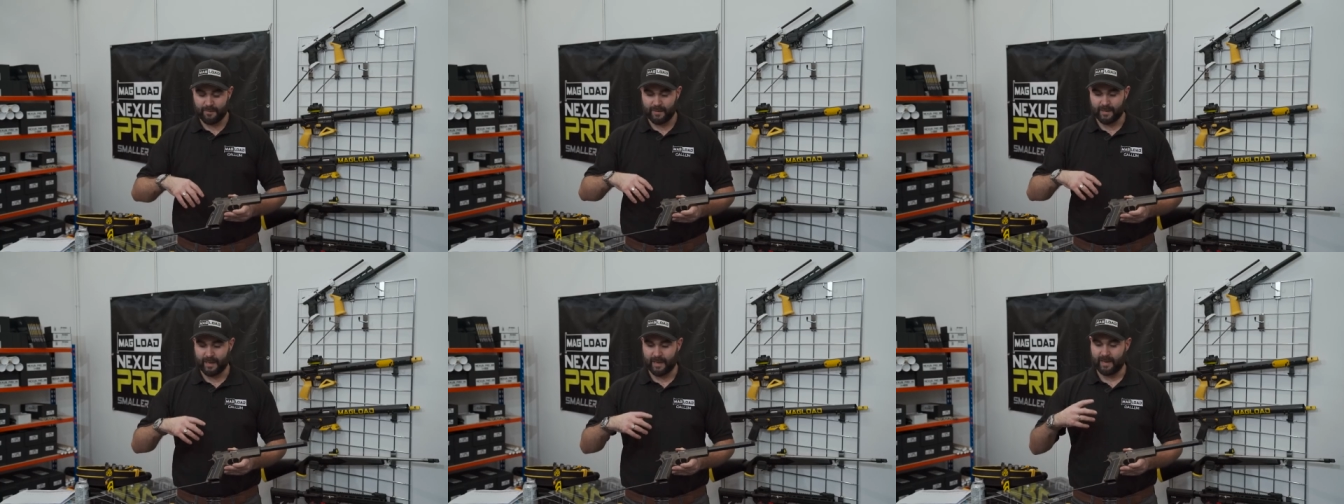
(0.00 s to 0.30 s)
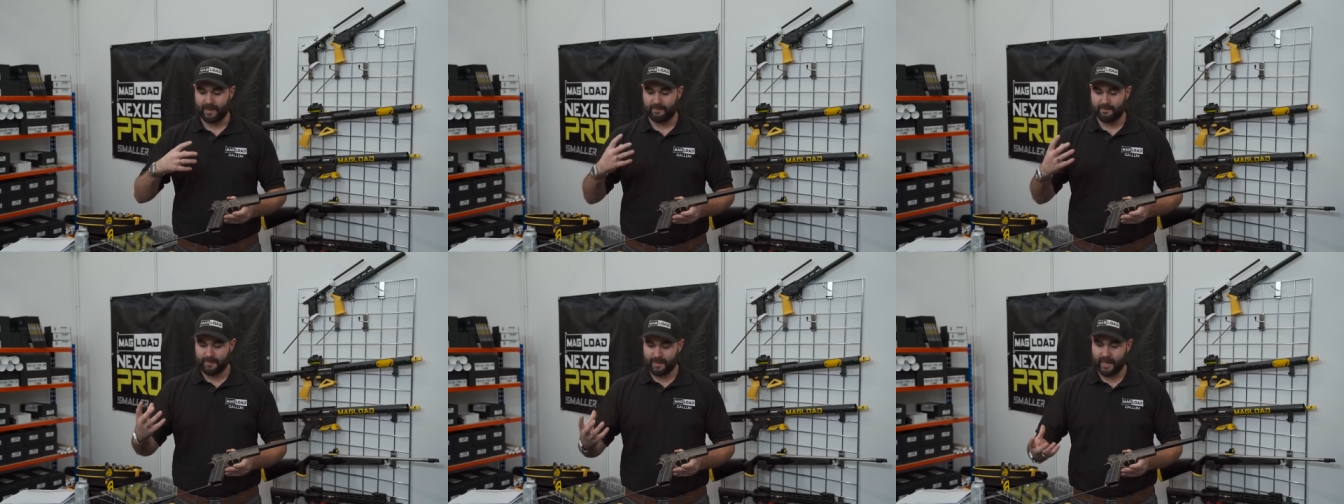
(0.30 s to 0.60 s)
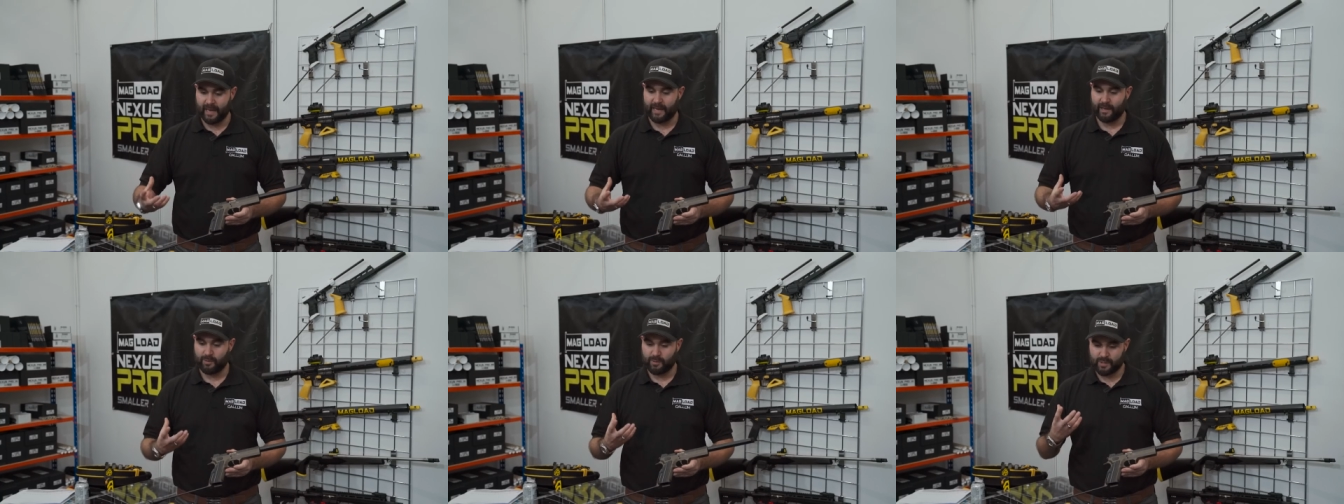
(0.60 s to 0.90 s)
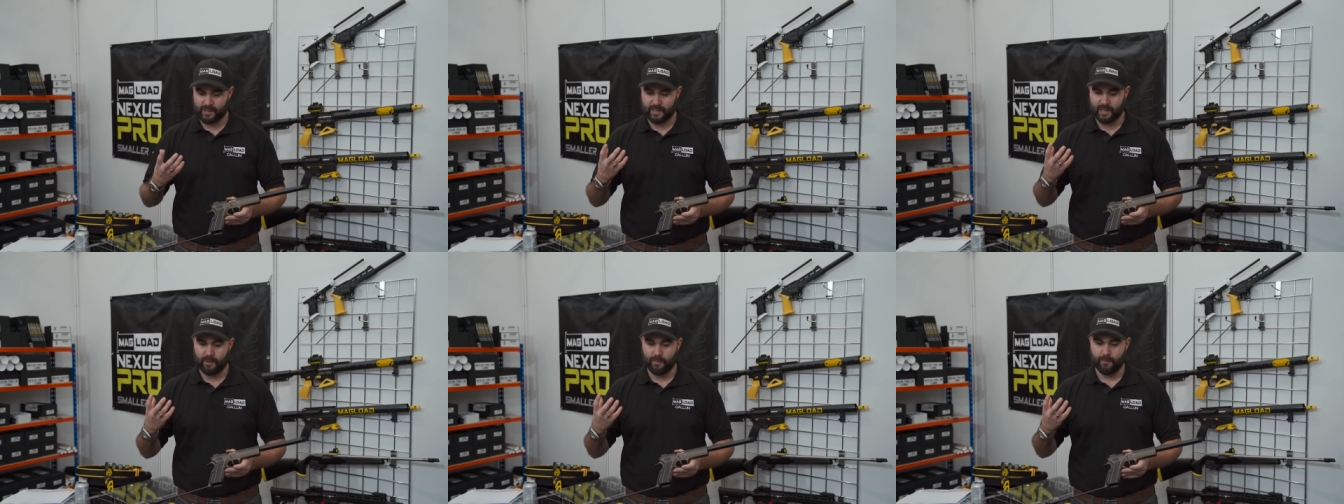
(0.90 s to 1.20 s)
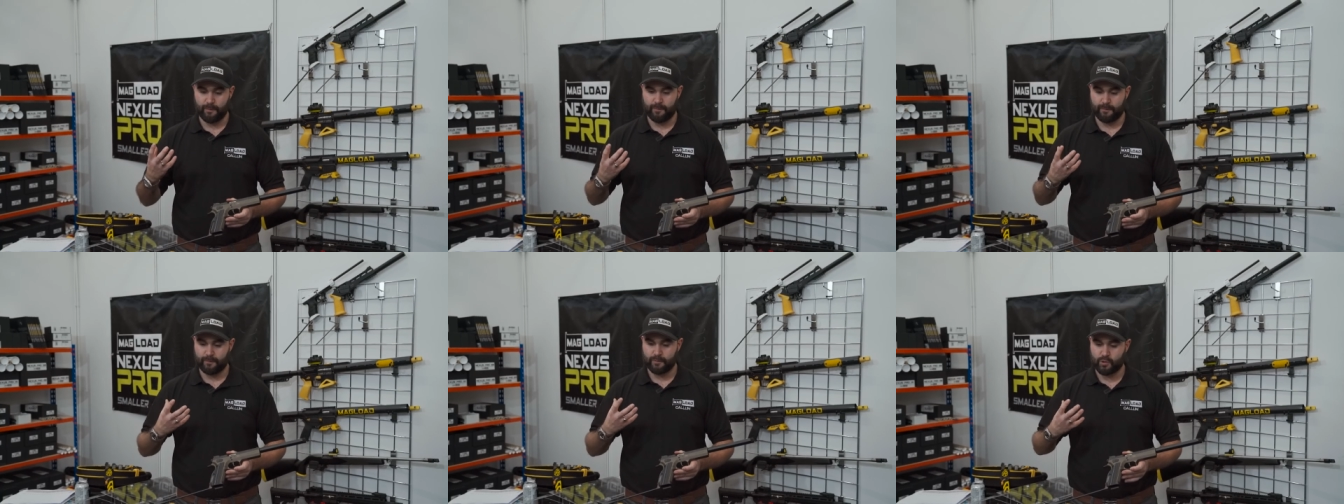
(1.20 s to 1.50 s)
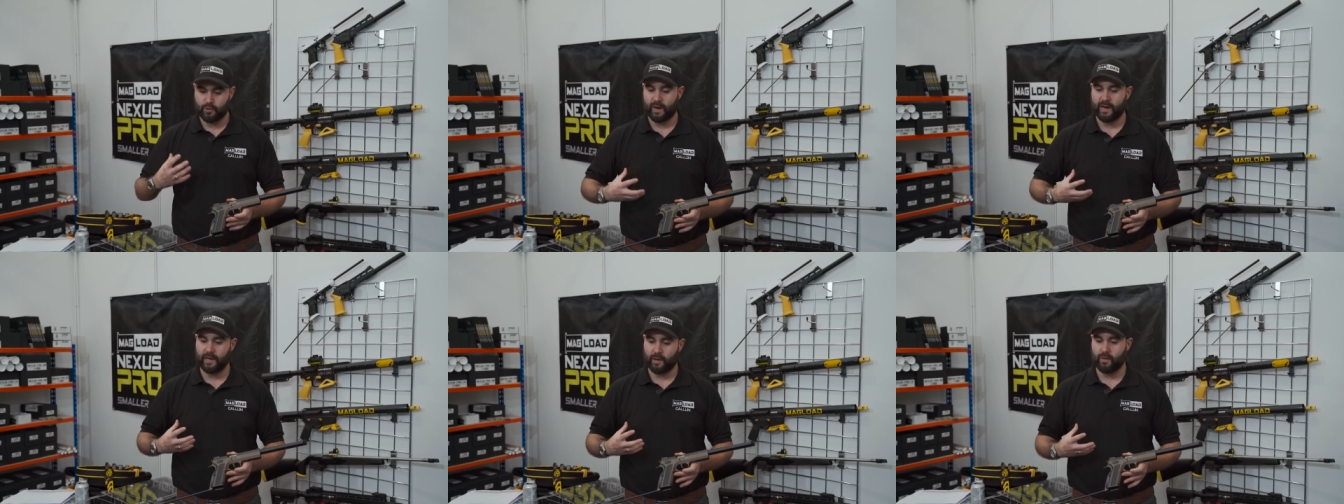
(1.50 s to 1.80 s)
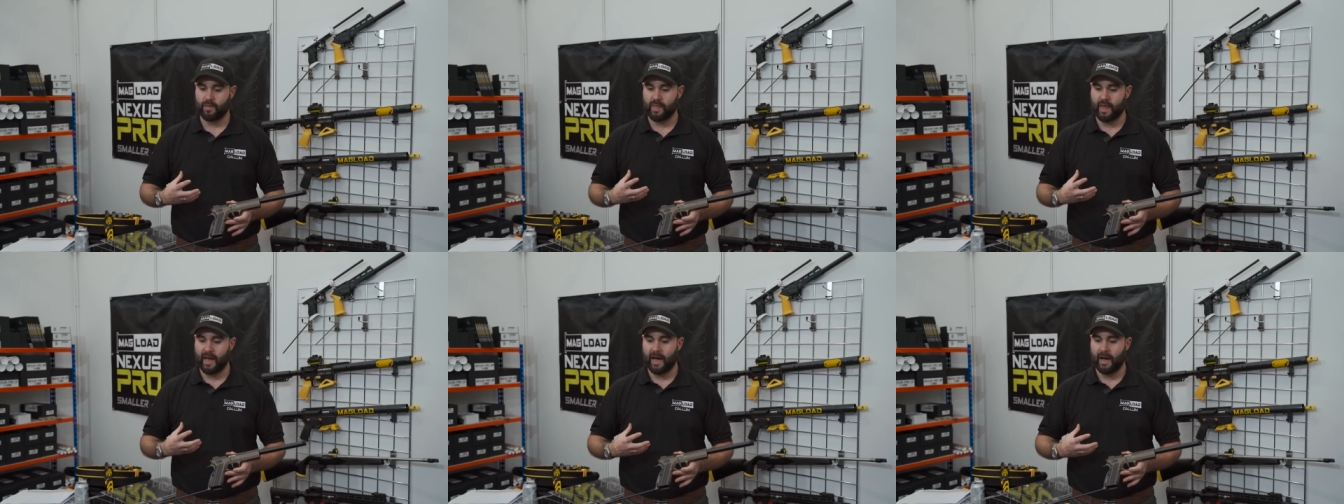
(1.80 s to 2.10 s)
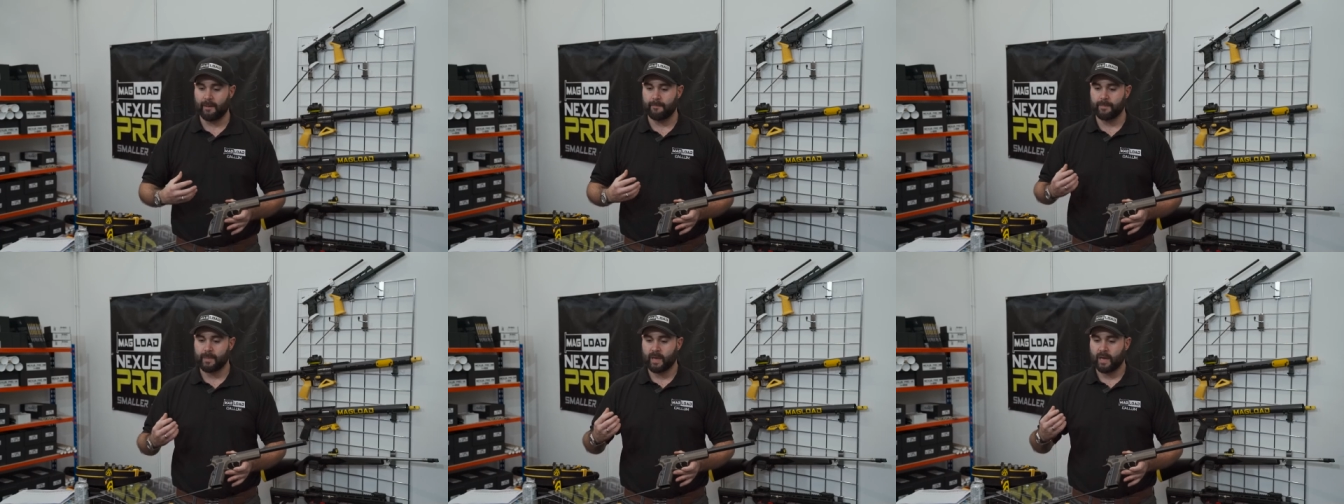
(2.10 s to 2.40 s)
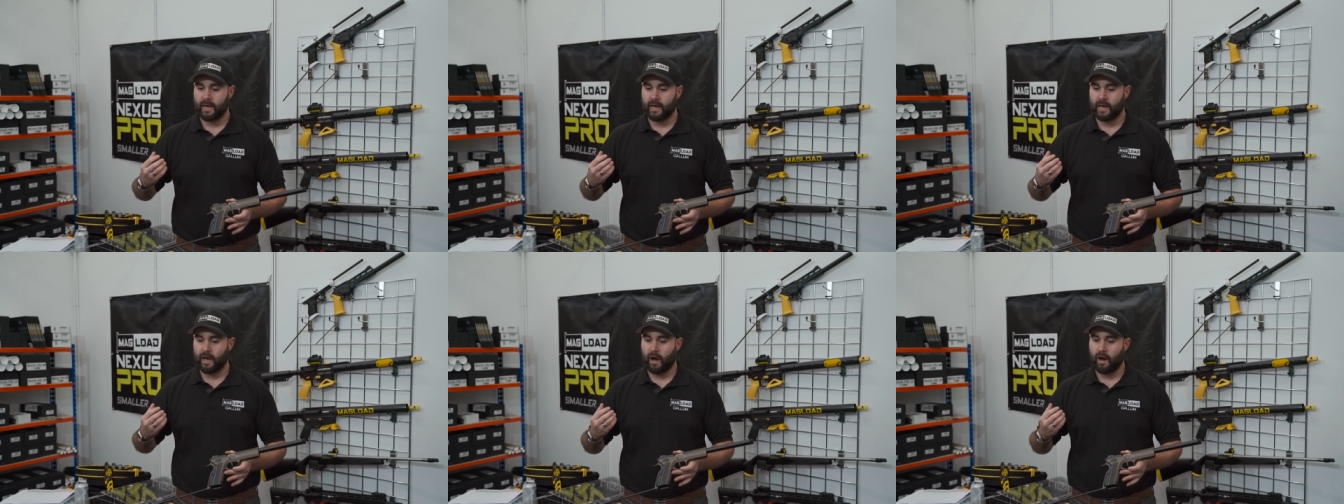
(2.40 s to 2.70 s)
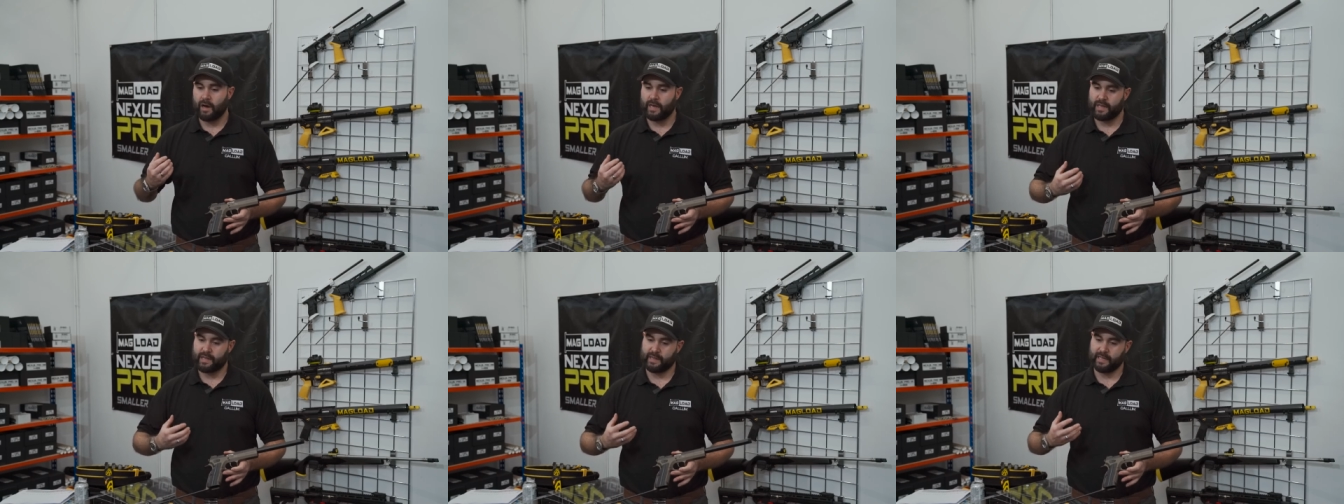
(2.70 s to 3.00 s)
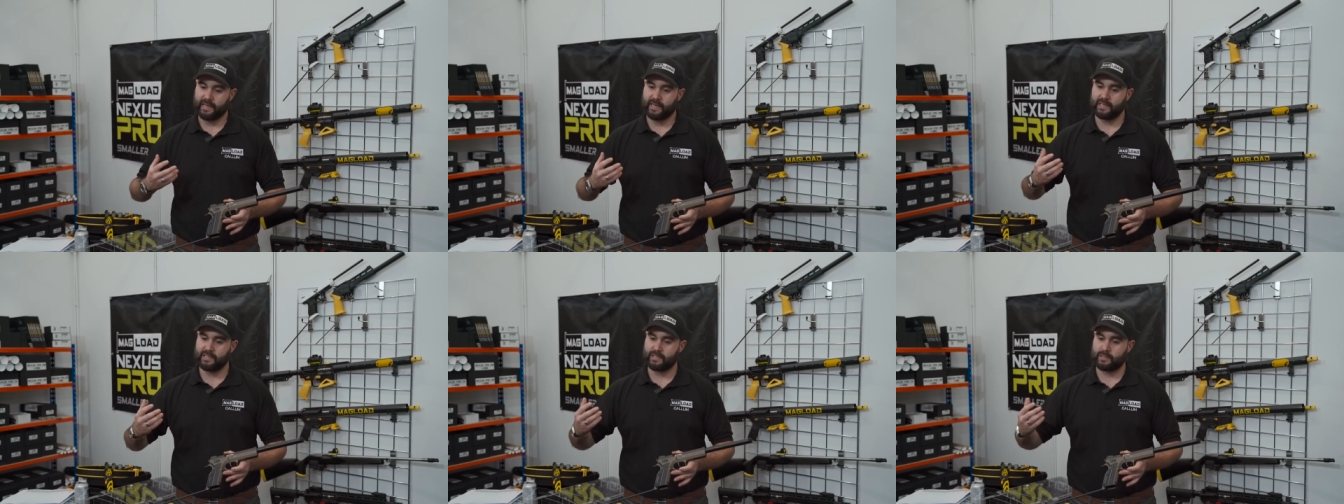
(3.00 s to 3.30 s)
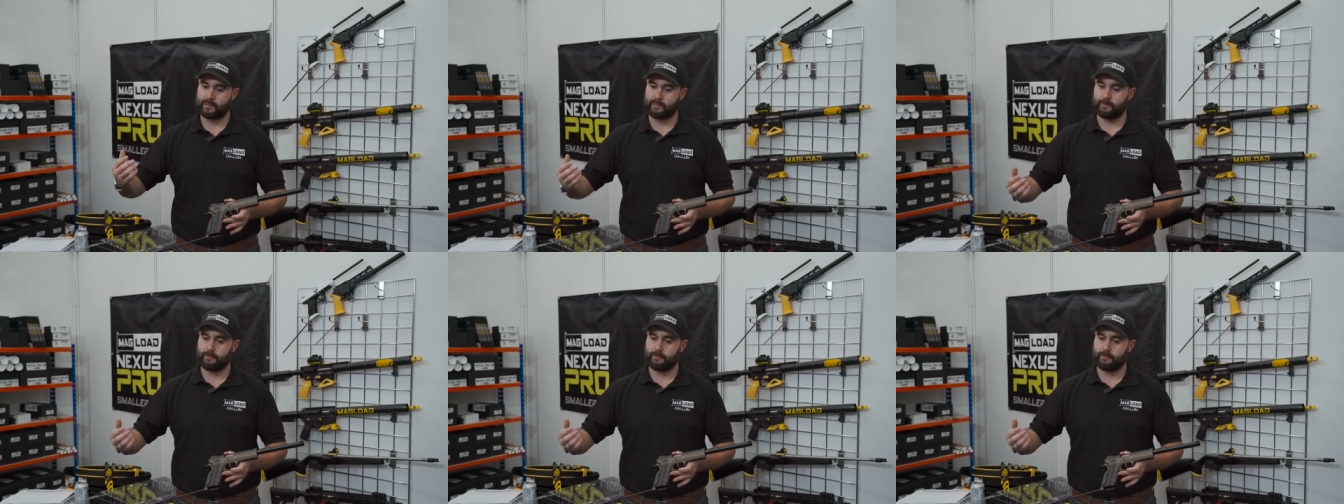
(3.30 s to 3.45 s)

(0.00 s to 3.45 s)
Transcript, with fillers: yeah, getting yourself training on that, I think is